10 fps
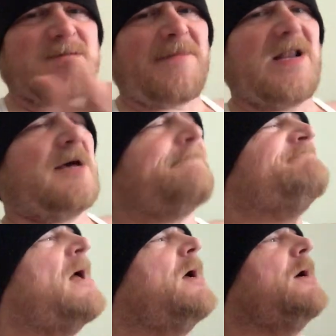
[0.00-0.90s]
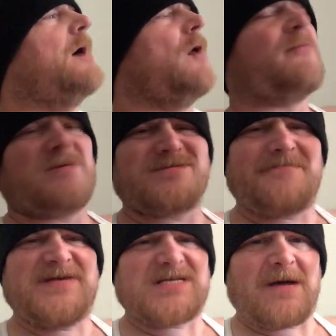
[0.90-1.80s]
was on my lip. Hope it wasn't a
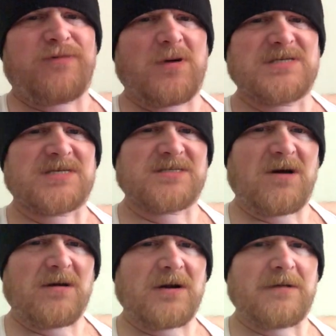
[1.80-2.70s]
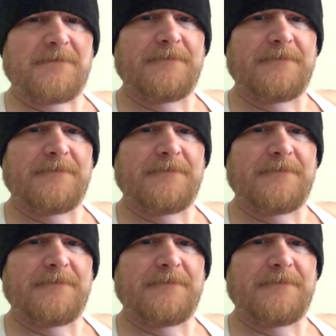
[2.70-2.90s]
piece of that poison dart.